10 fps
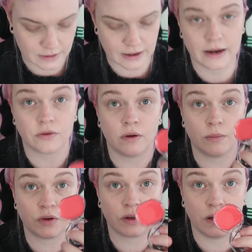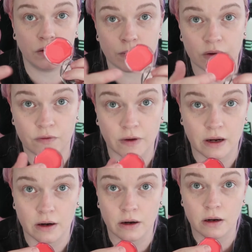Alright, so I'm just gonna use my
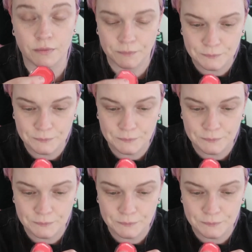finger